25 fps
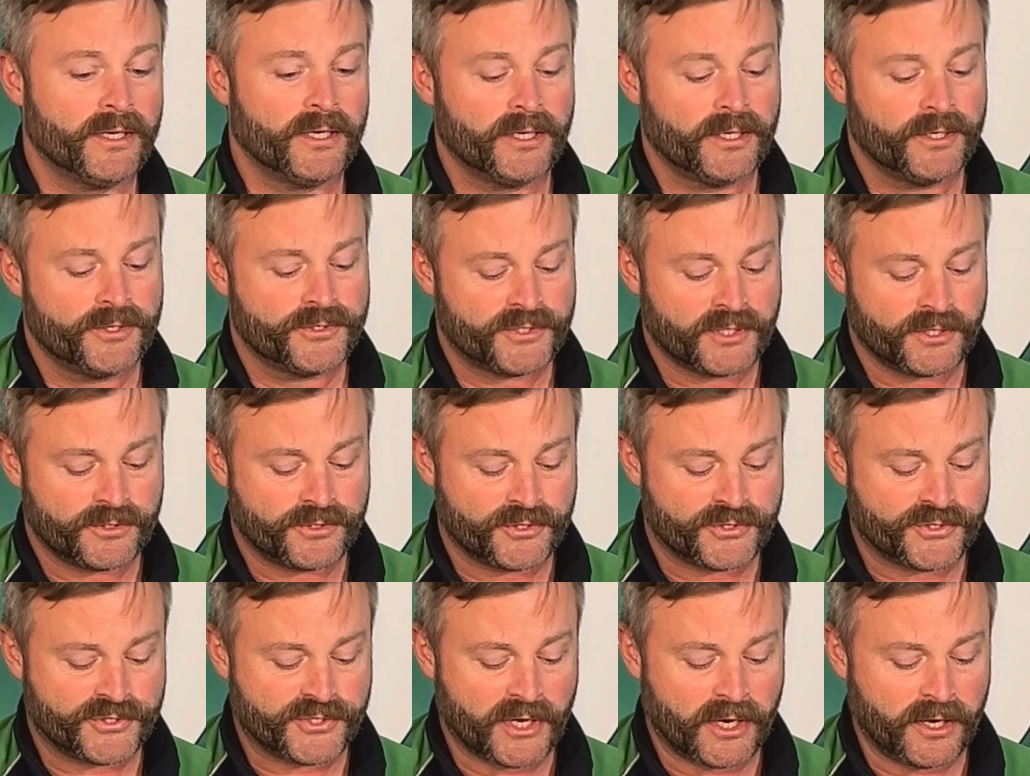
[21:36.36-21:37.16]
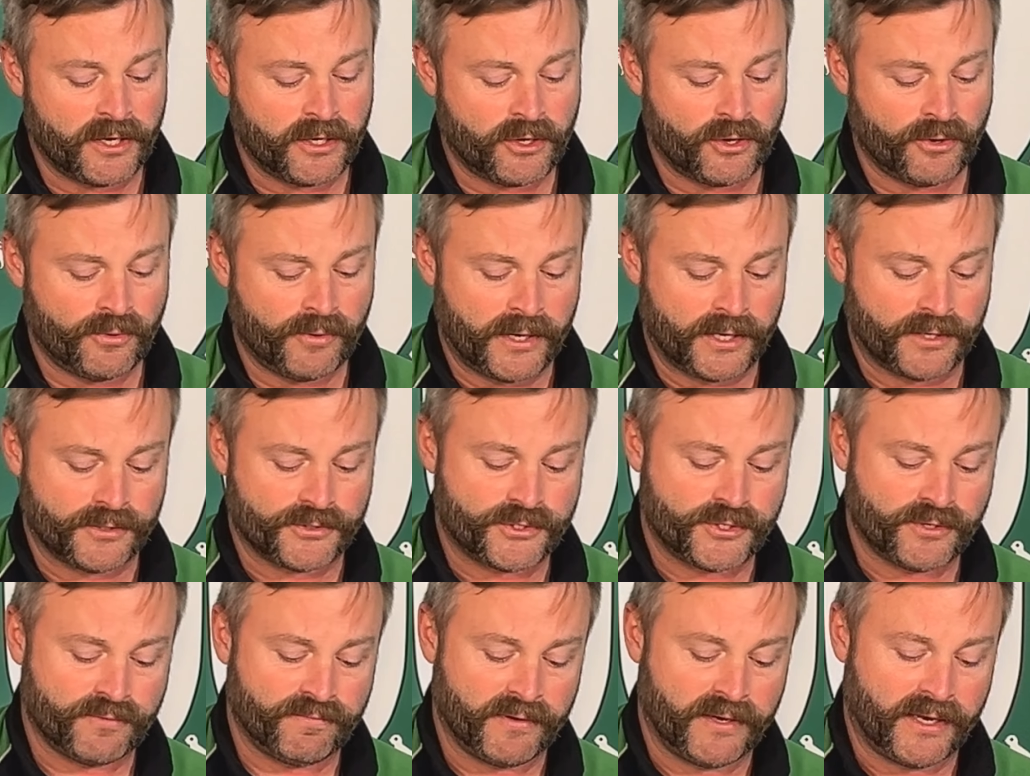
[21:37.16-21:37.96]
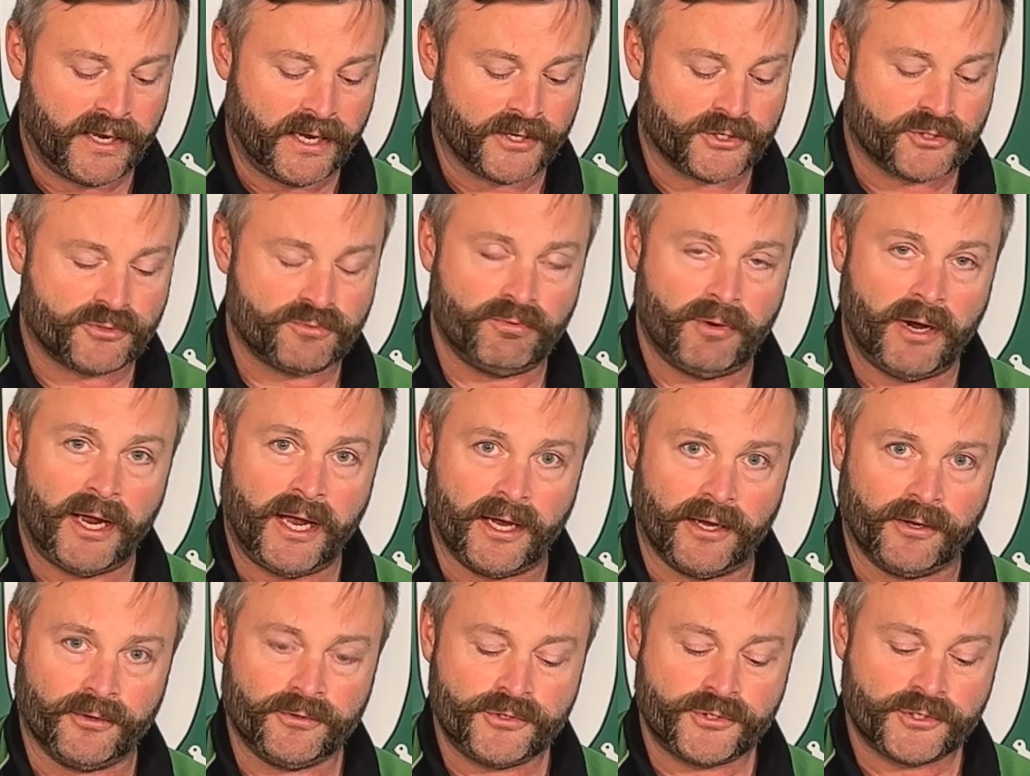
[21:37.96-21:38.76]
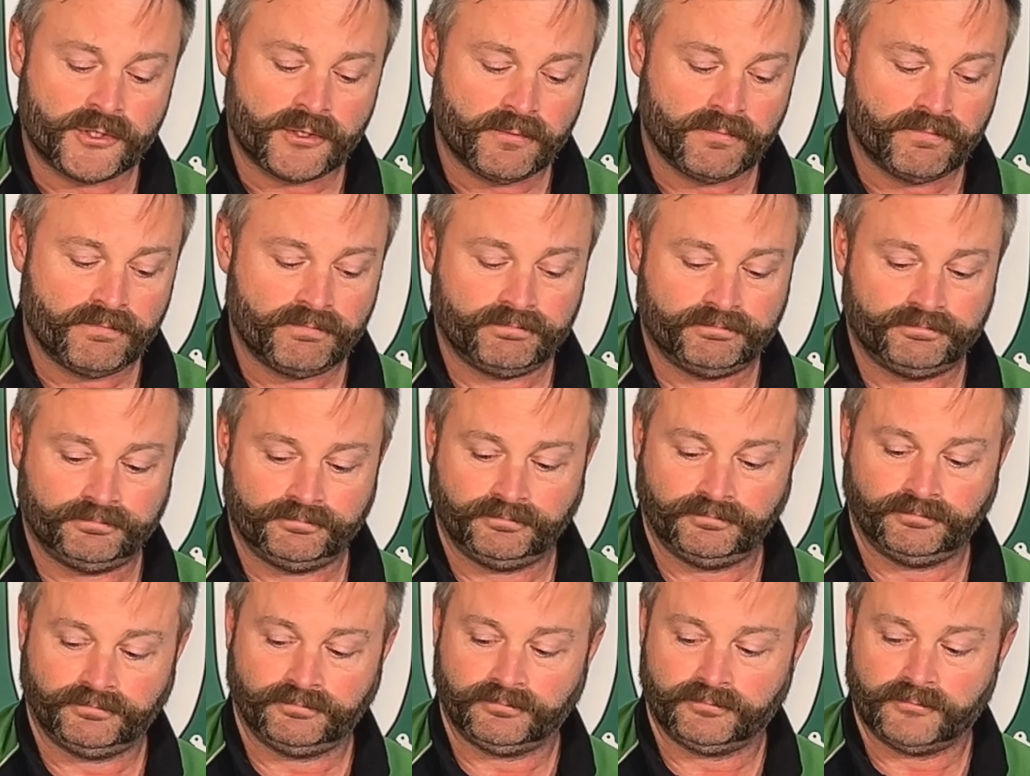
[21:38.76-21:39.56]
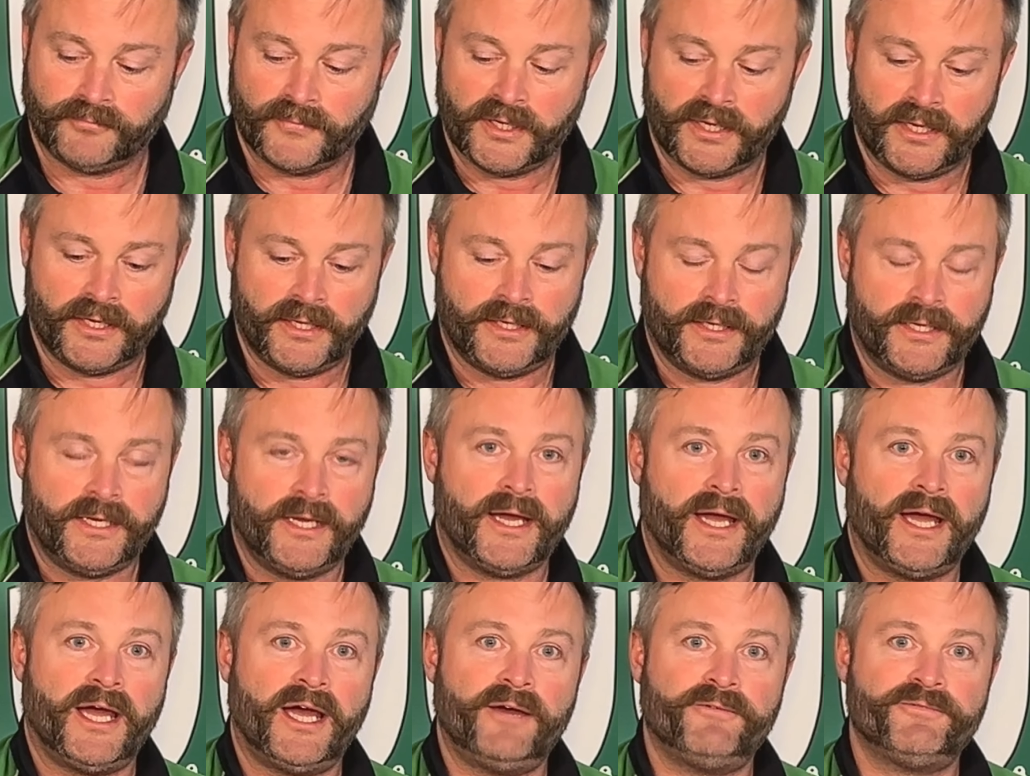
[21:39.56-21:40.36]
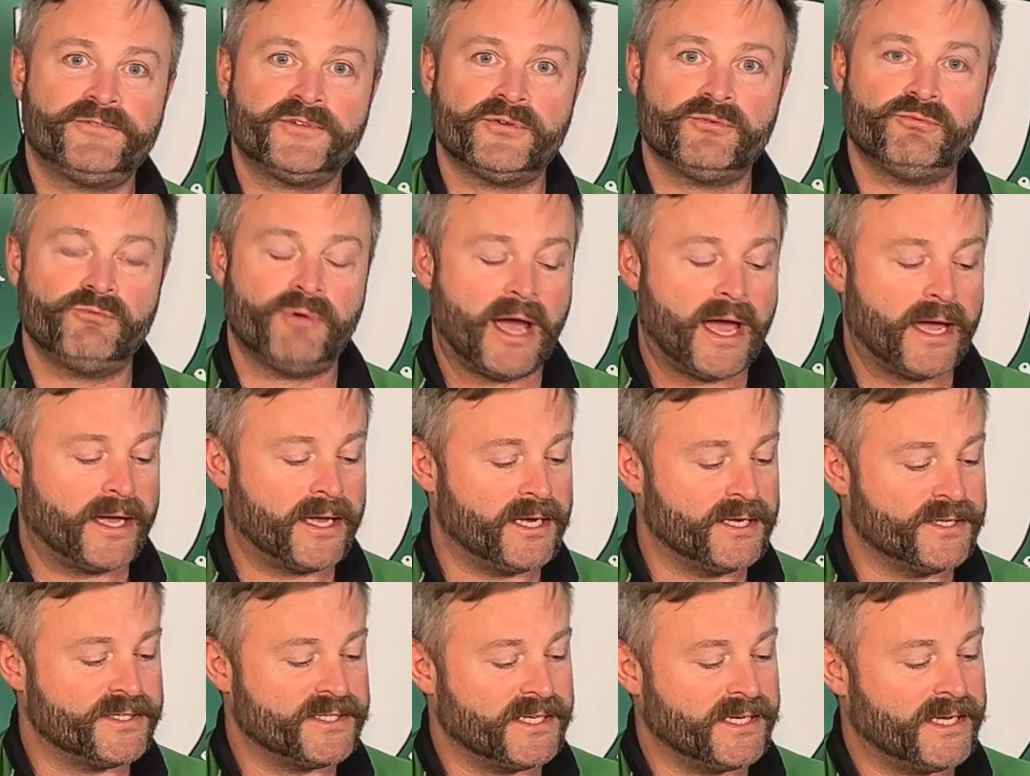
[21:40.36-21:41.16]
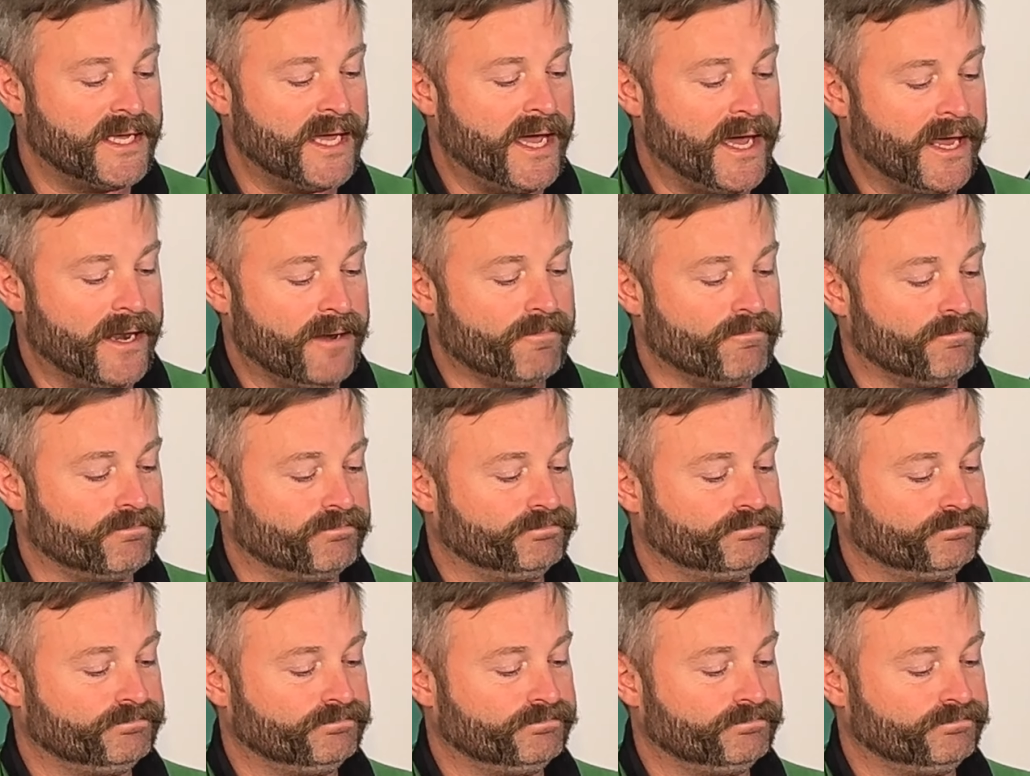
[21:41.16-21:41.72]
So to cycle it to the next round, you have to rack it again.